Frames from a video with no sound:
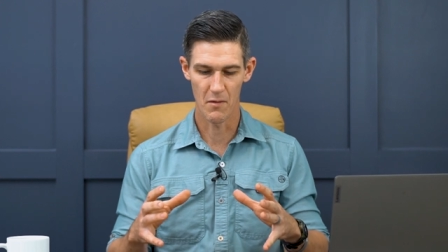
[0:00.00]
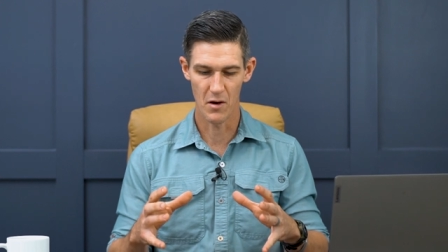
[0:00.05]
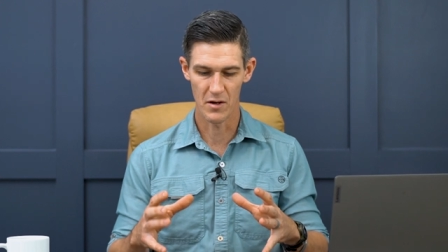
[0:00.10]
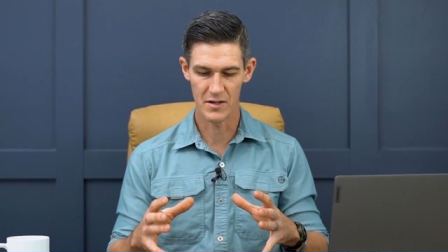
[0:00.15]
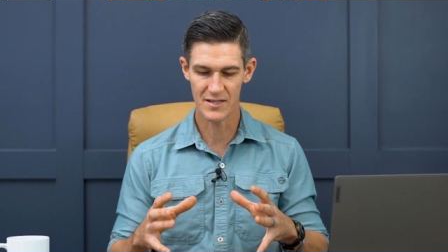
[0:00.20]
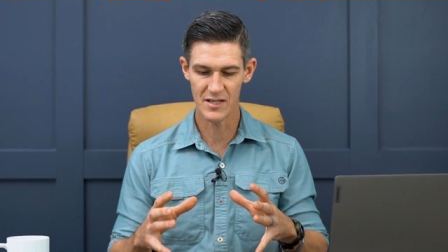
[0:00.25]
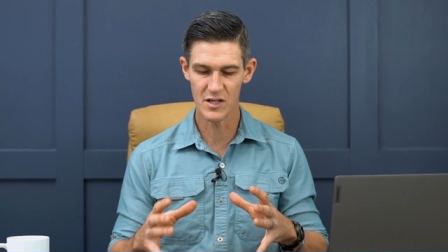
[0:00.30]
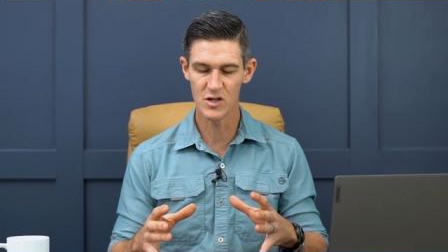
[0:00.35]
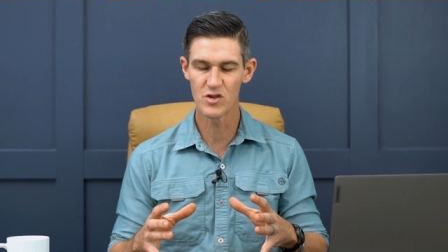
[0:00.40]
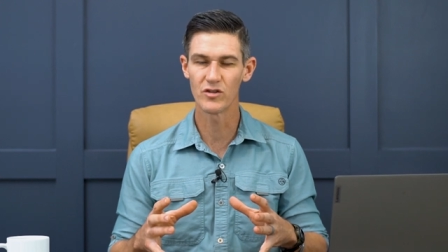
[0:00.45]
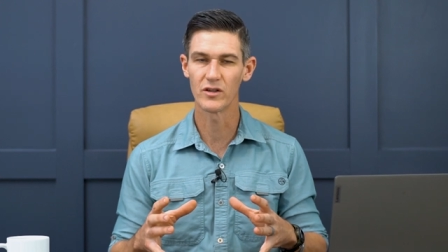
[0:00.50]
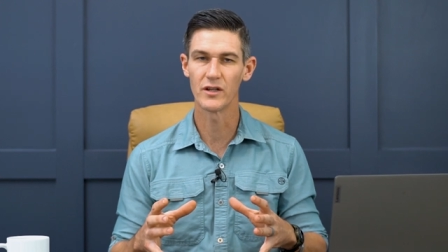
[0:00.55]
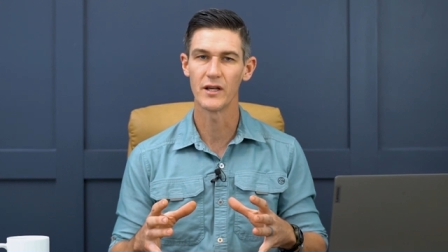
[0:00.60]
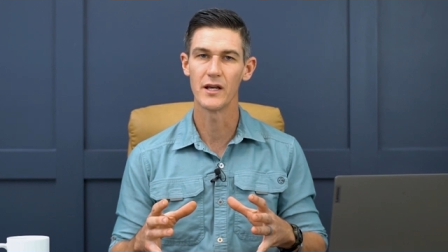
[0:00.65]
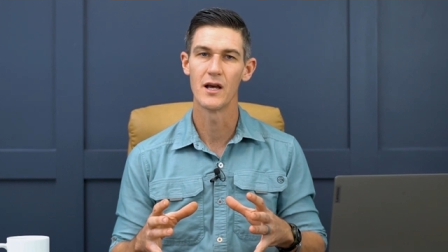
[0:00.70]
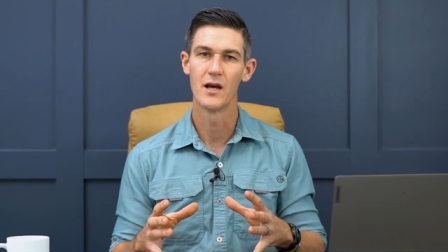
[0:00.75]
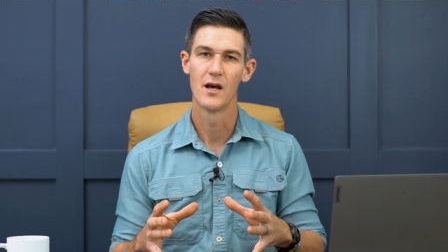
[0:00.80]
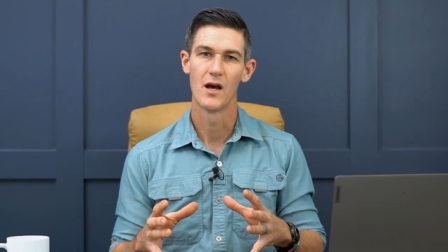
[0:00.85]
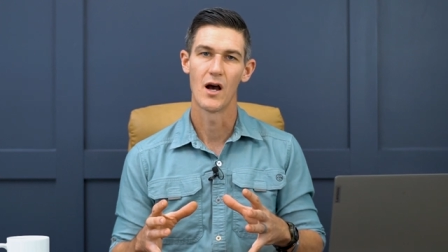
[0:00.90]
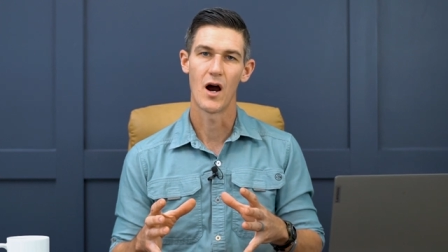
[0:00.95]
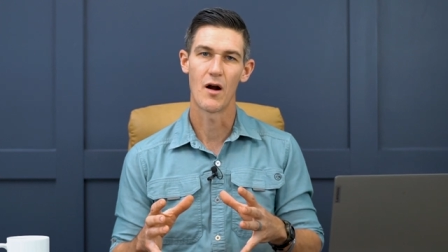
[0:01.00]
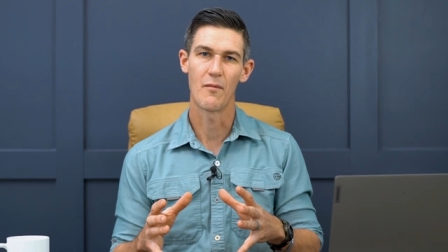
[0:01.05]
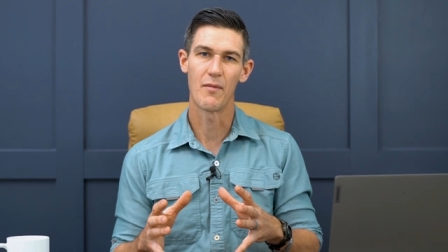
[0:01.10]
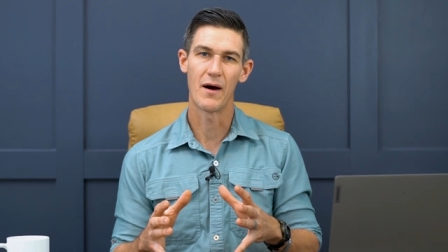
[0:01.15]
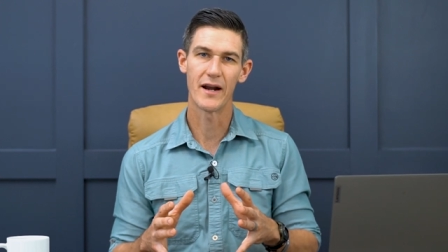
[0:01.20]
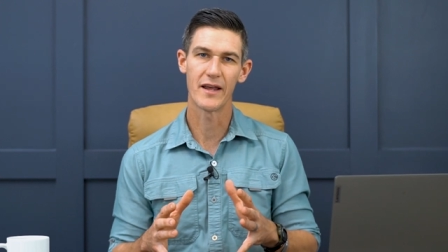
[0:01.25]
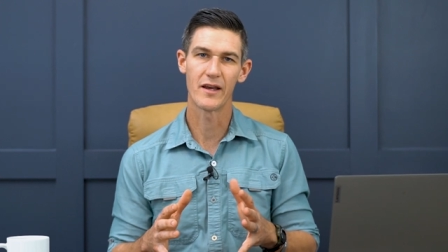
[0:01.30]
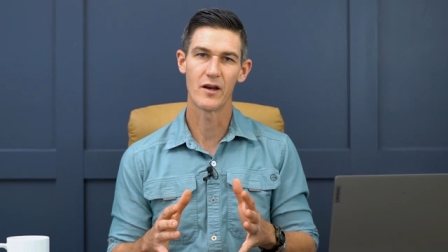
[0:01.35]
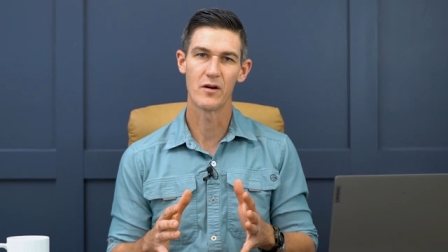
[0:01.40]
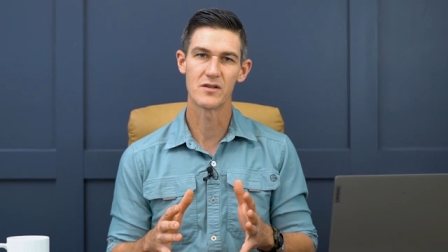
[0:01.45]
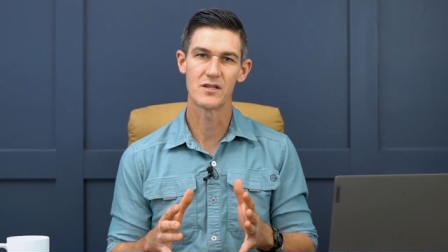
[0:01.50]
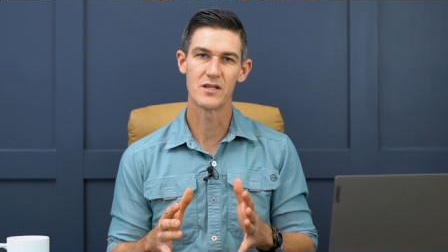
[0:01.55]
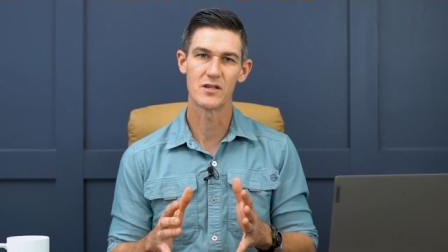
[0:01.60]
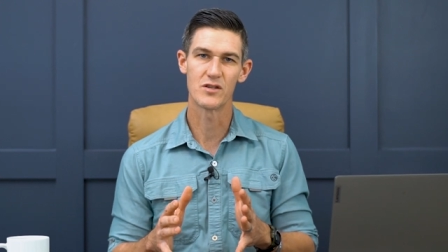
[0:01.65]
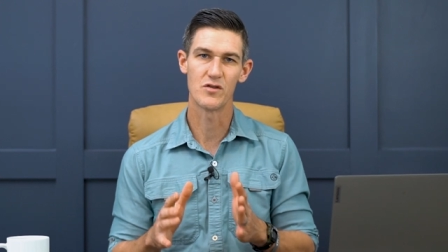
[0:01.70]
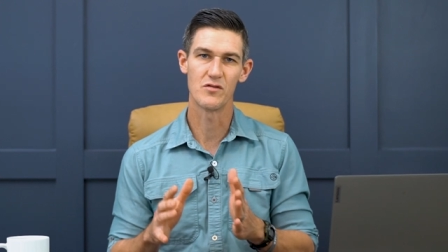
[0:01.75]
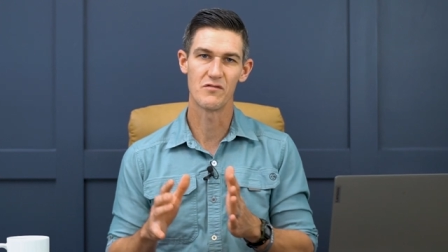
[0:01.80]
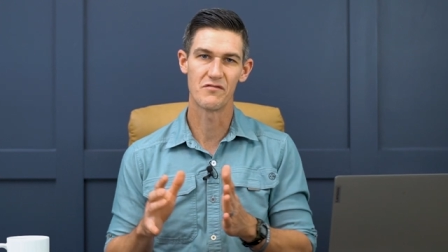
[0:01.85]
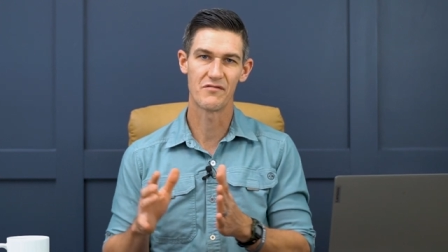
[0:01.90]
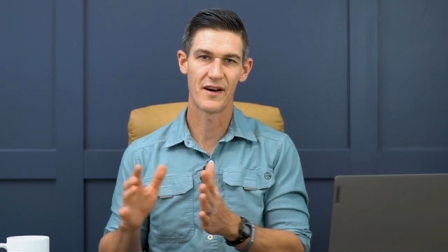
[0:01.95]
essentially our body goes
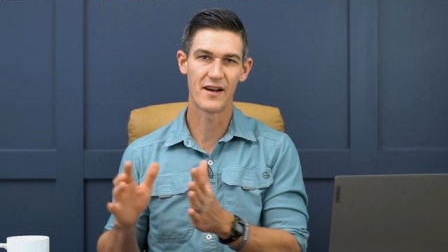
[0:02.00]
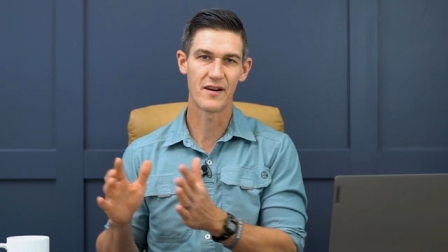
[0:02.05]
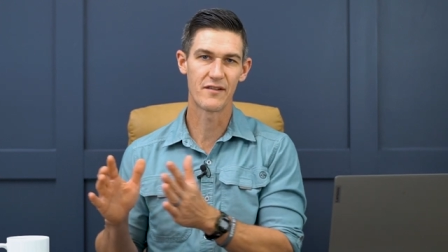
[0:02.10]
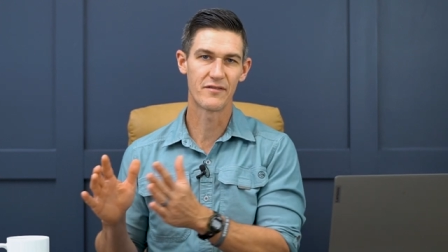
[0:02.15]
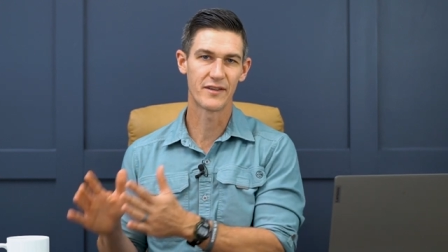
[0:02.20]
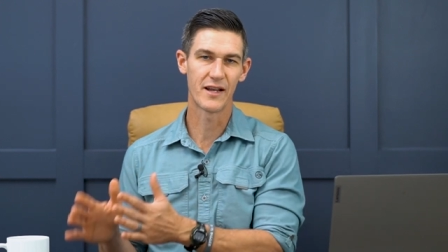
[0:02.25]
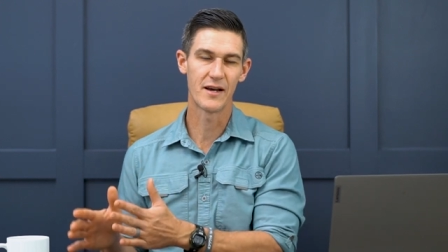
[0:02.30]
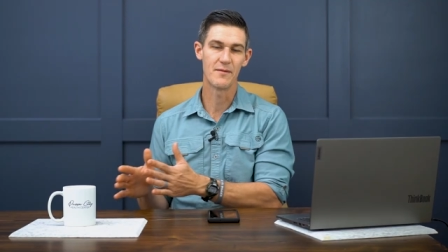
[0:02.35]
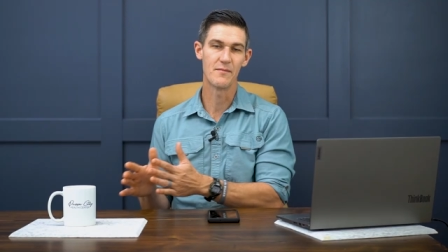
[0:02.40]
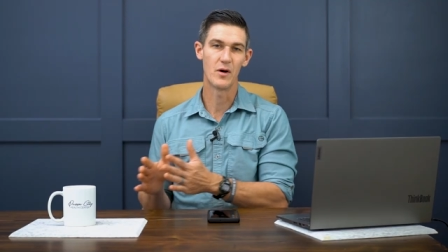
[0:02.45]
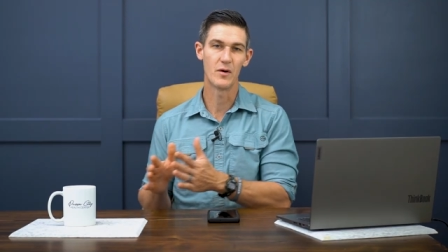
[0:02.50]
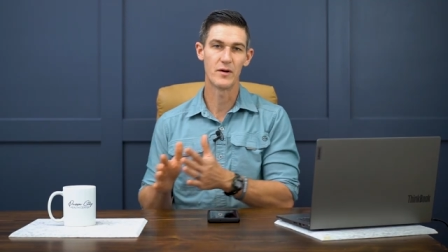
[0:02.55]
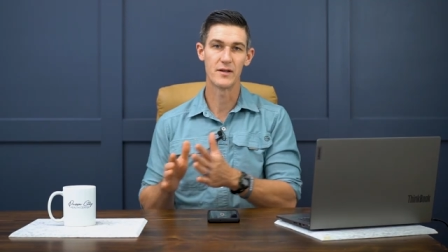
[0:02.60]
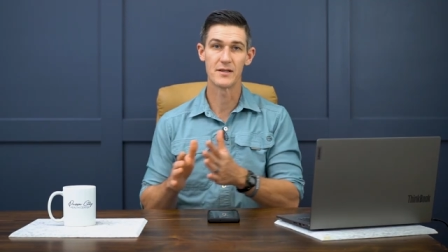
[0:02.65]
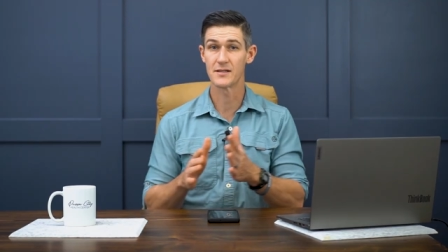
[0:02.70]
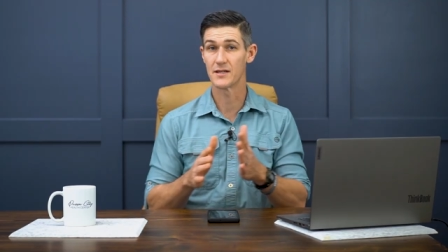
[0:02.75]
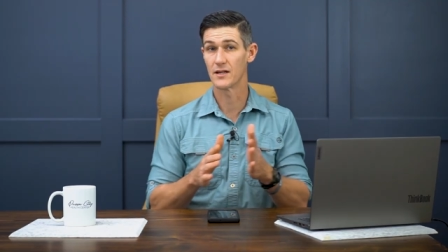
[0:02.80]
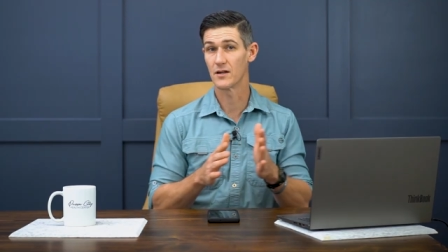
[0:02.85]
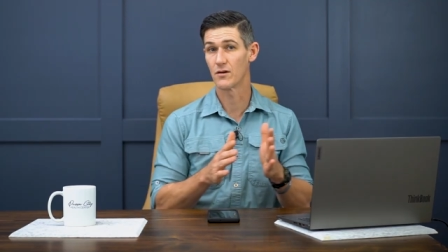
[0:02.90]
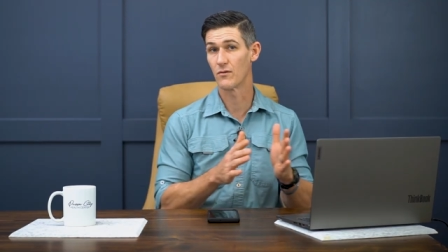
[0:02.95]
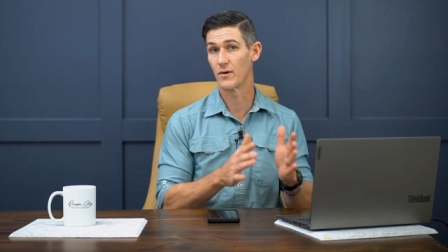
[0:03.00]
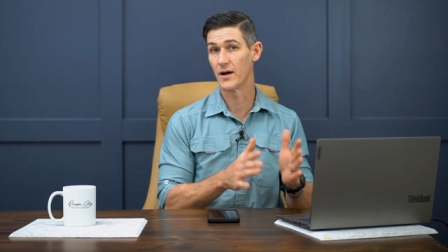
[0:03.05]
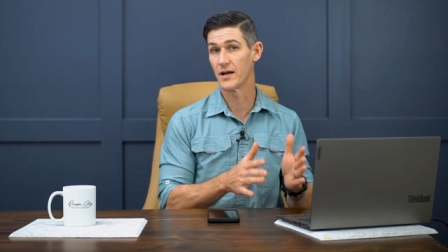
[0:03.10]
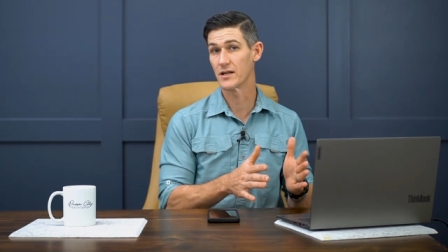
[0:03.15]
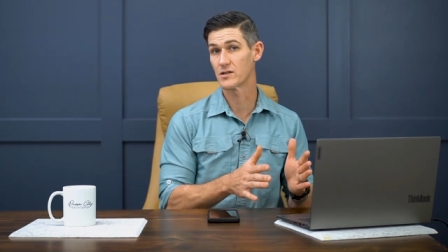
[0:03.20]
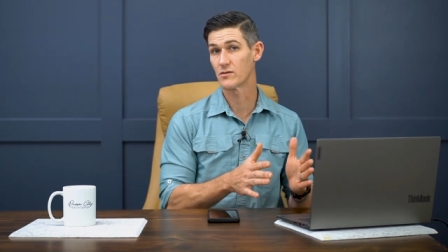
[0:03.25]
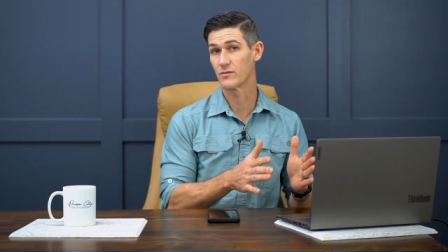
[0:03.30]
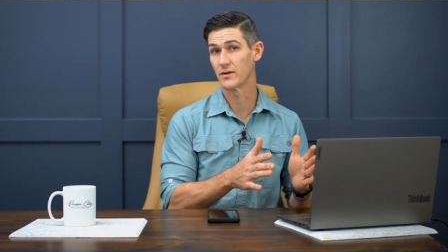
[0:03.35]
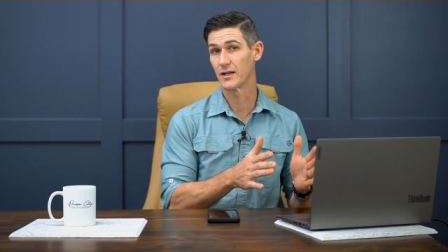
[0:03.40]
into fight or flight mode instead of rest,